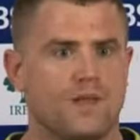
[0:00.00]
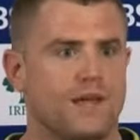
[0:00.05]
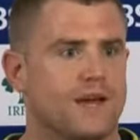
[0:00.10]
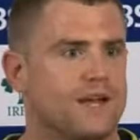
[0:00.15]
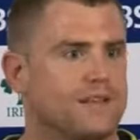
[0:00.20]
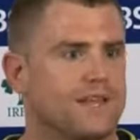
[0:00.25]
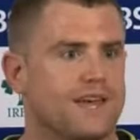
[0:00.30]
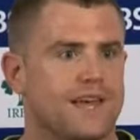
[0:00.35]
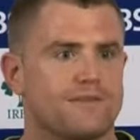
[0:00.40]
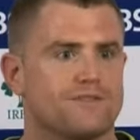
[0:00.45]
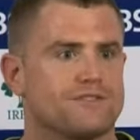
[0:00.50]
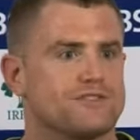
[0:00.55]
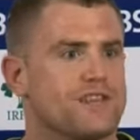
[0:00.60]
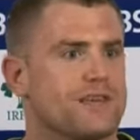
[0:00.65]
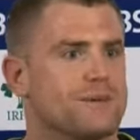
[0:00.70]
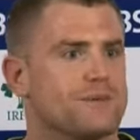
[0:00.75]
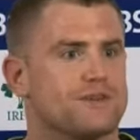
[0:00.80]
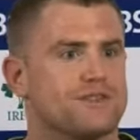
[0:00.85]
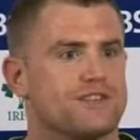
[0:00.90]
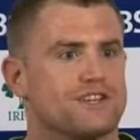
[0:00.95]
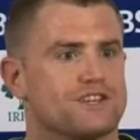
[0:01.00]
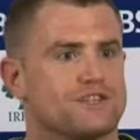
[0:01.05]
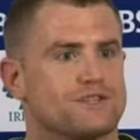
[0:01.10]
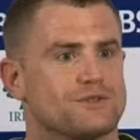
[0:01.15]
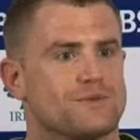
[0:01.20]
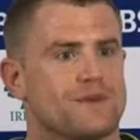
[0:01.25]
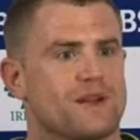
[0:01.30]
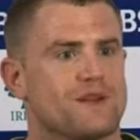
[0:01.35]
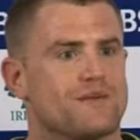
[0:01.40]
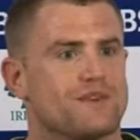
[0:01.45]
And they have the same conditions,
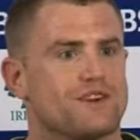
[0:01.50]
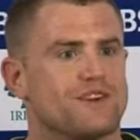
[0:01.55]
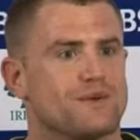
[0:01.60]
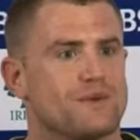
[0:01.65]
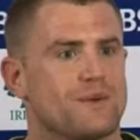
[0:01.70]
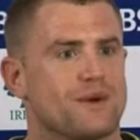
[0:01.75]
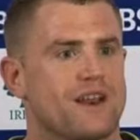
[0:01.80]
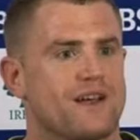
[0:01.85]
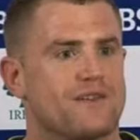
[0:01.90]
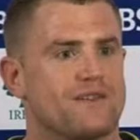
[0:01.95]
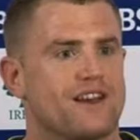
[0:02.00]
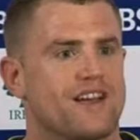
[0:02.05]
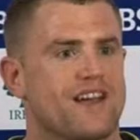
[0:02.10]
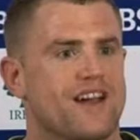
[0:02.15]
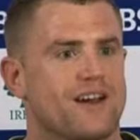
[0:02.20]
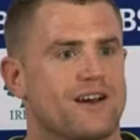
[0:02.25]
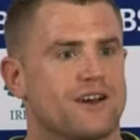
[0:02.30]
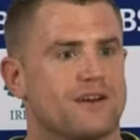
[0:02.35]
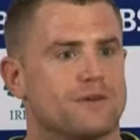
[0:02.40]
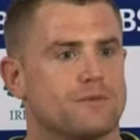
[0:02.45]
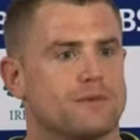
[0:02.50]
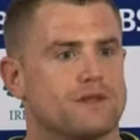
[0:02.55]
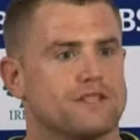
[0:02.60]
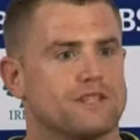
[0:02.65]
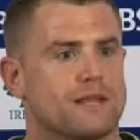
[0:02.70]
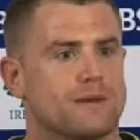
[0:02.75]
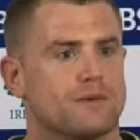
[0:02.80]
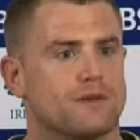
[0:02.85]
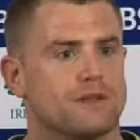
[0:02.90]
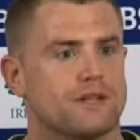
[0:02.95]
whatever they are, they're going to be the
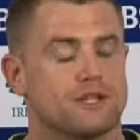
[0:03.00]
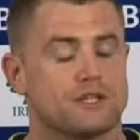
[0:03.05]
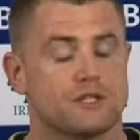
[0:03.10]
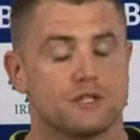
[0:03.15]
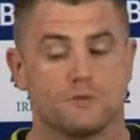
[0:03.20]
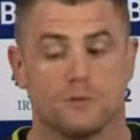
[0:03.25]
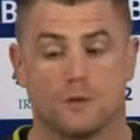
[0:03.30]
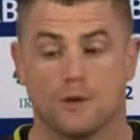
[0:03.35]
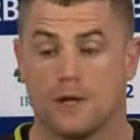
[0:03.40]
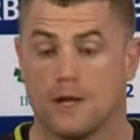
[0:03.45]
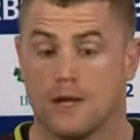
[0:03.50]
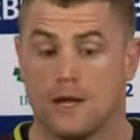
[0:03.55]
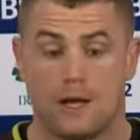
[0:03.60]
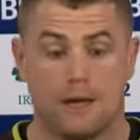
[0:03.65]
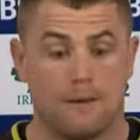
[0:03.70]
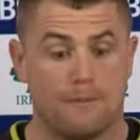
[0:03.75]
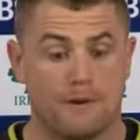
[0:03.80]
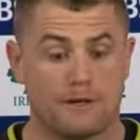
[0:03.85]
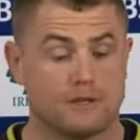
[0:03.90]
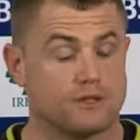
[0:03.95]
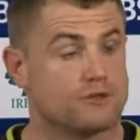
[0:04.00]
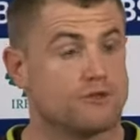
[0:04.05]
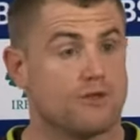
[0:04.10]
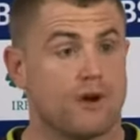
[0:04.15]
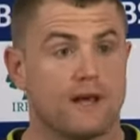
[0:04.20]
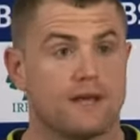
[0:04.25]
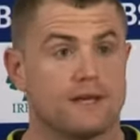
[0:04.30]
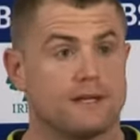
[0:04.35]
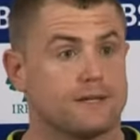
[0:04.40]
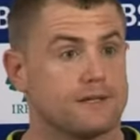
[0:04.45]
same conditions. But pitch is
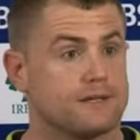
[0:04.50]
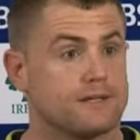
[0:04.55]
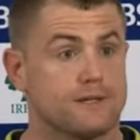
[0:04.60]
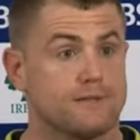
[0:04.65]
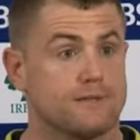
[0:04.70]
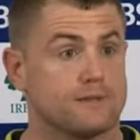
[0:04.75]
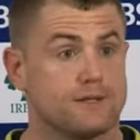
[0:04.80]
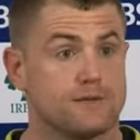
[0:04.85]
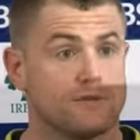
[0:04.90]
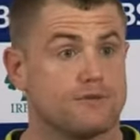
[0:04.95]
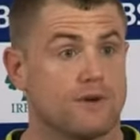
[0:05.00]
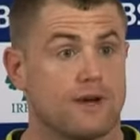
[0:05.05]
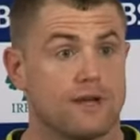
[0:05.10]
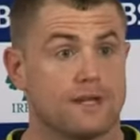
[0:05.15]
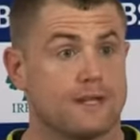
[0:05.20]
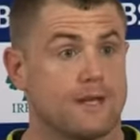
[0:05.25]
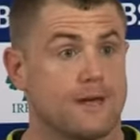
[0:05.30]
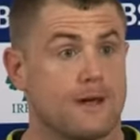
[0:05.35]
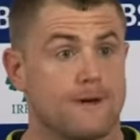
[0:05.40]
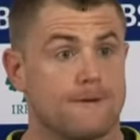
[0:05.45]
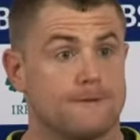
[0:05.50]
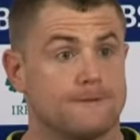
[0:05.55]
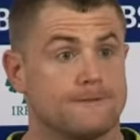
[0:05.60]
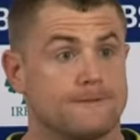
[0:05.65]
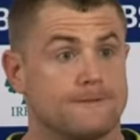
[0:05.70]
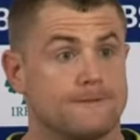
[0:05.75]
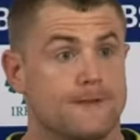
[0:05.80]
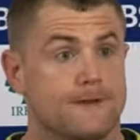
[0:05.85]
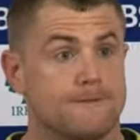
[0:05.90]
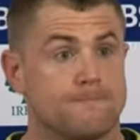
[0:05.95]
great. Seems great there,
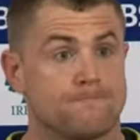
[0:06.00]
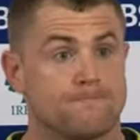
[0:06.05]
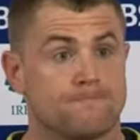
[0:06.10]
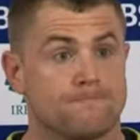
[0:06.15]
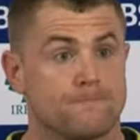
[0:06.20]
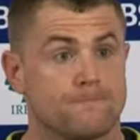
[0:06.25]
and